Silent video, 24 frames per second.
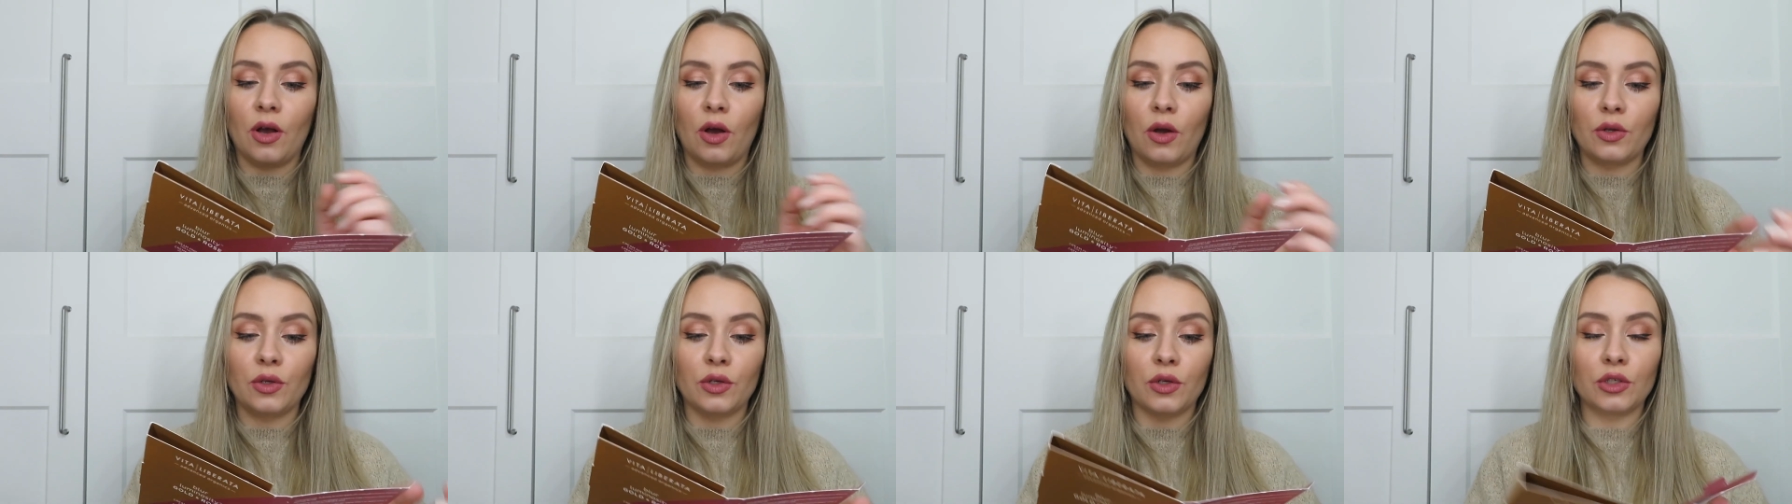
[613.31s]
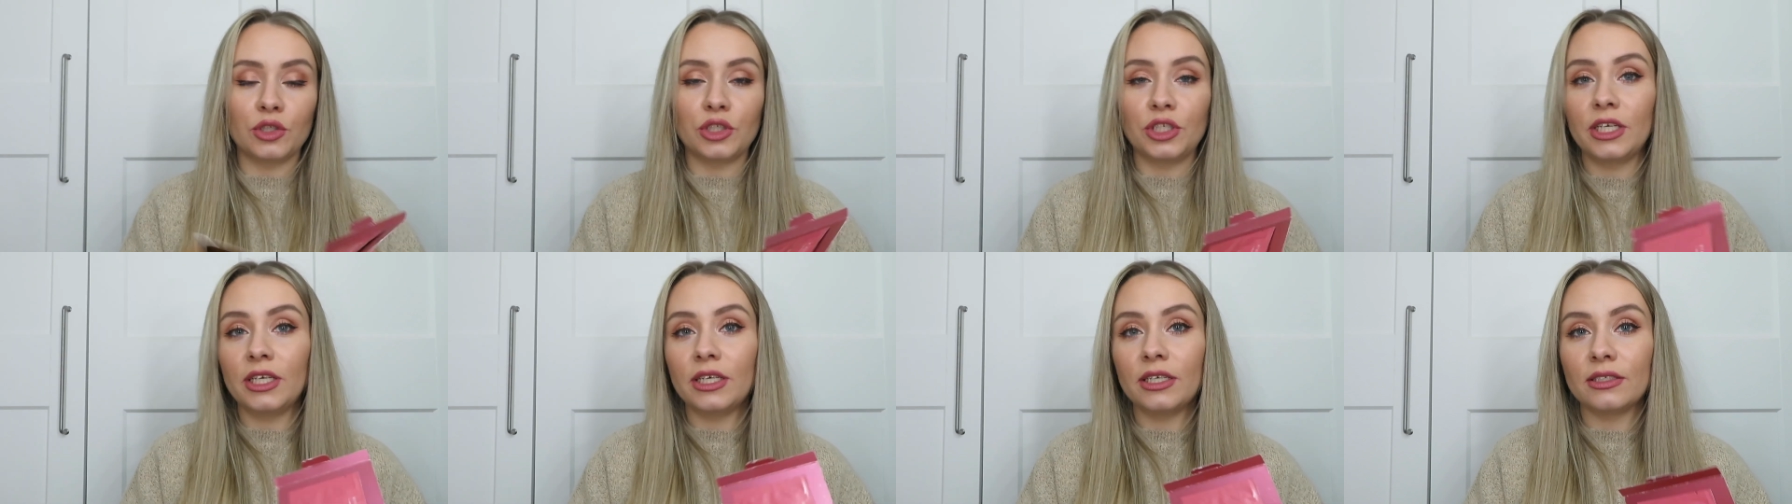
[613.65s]
on
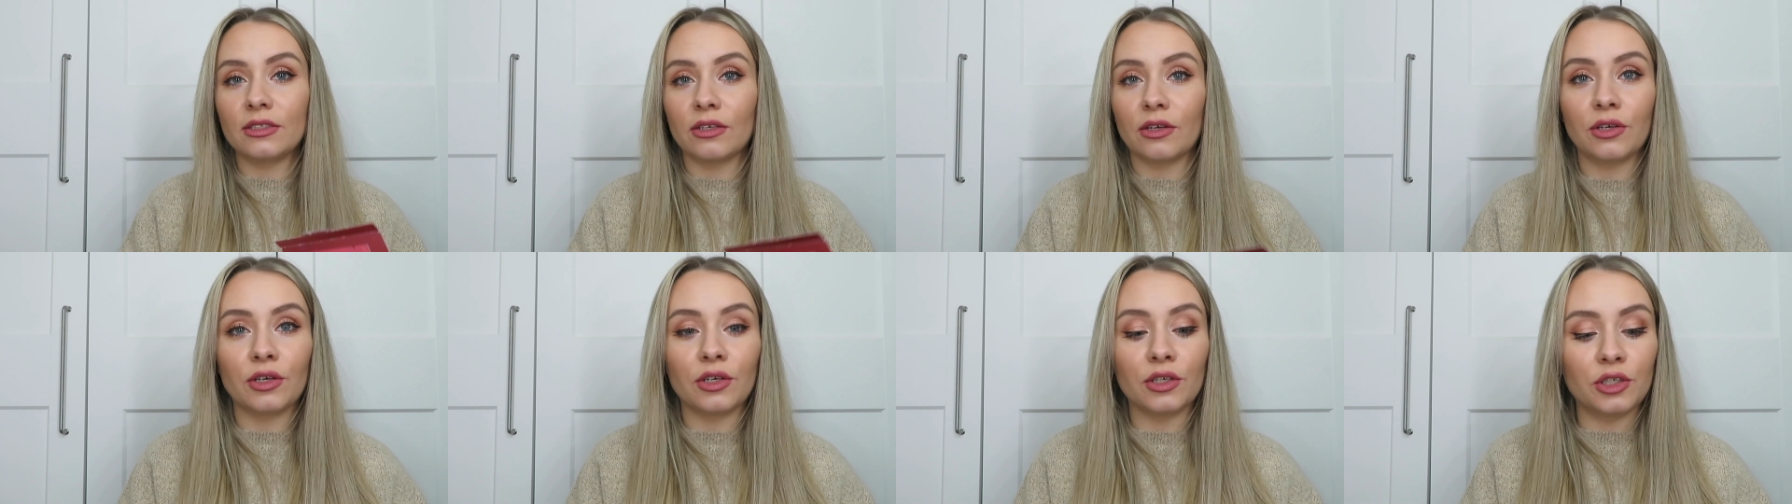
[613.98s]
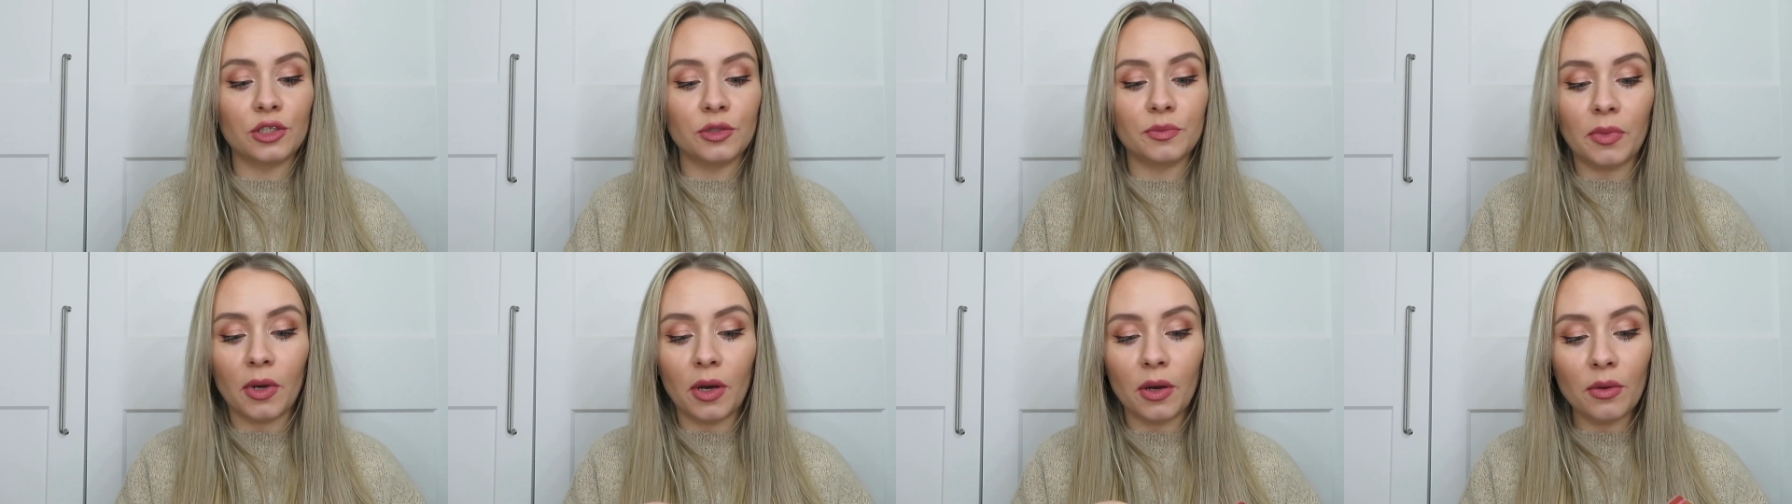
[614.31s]
your cheeks, or you could
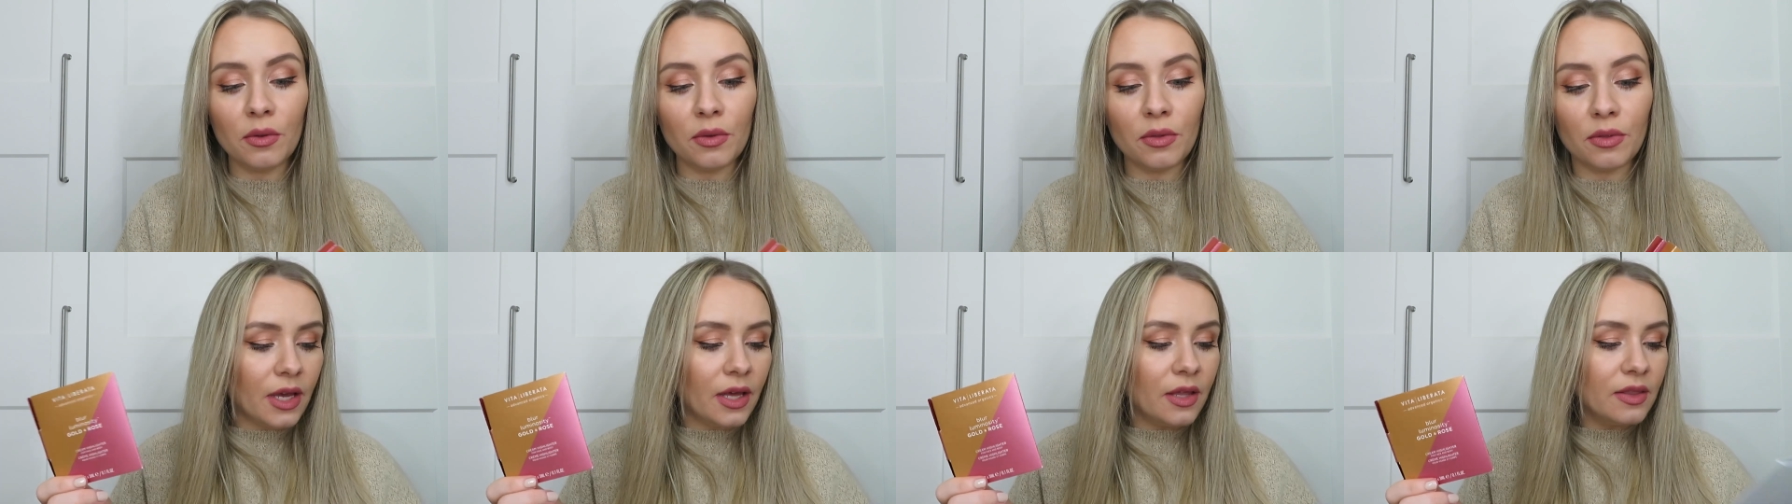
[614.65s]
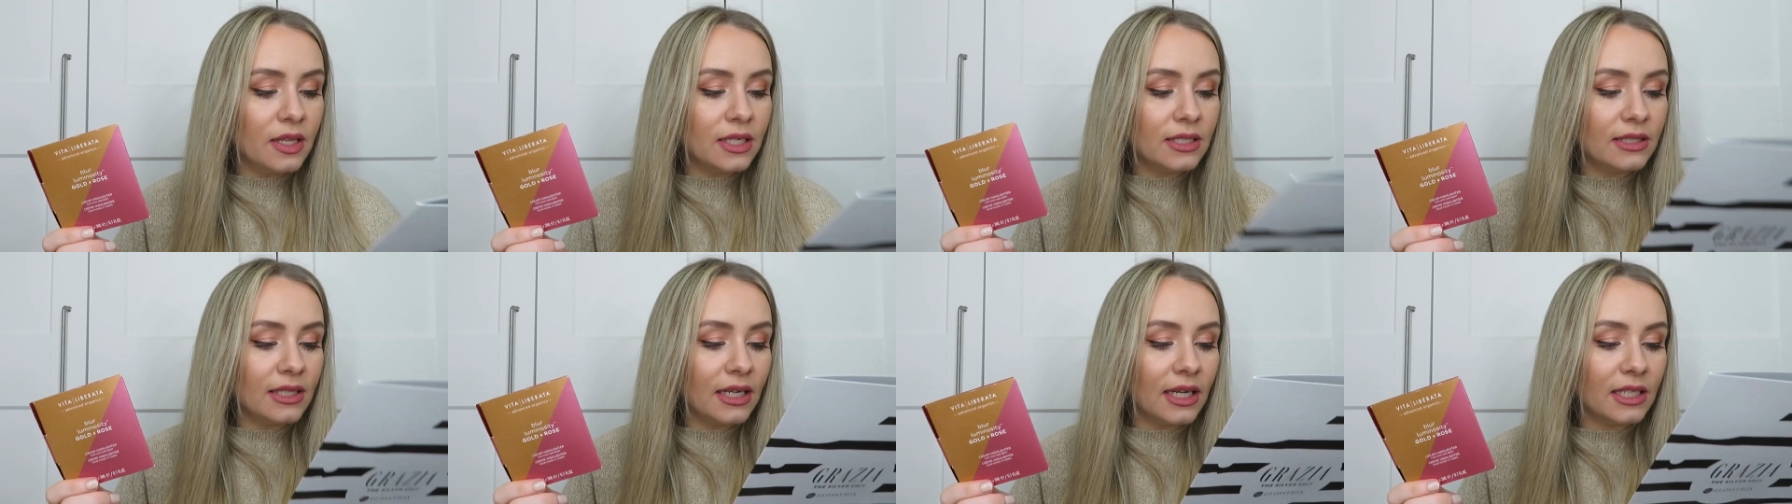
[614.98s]
use both.
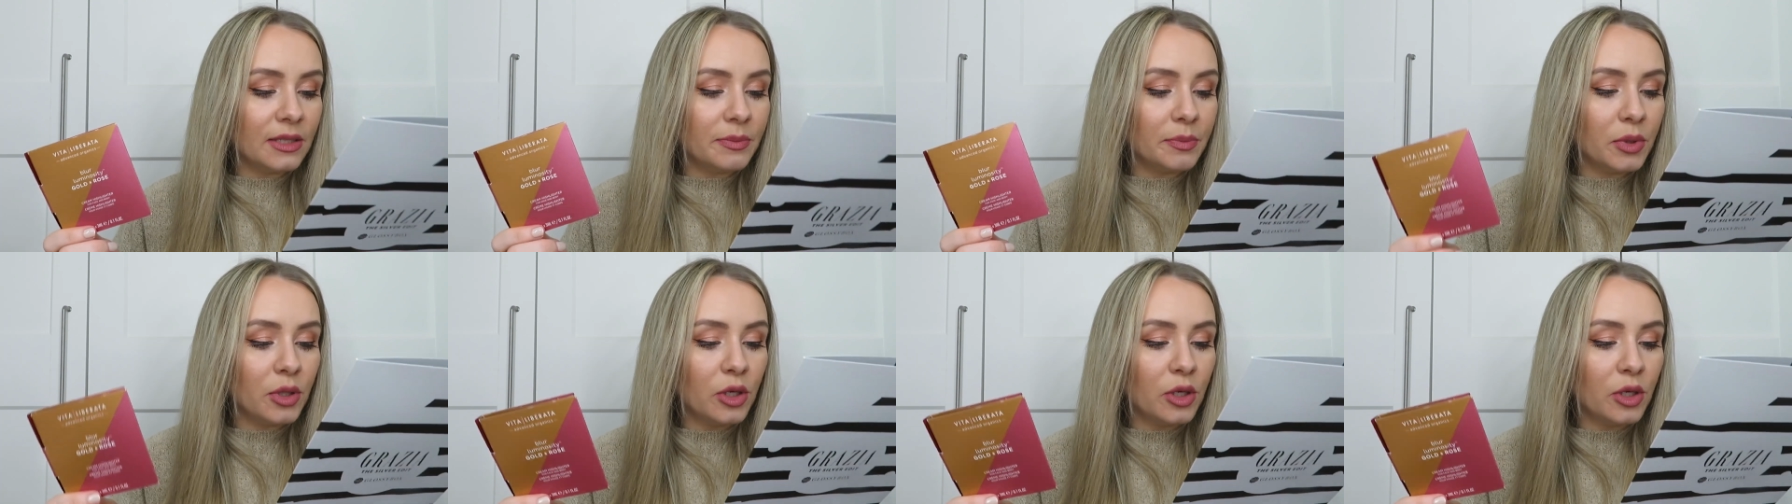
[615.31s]
This says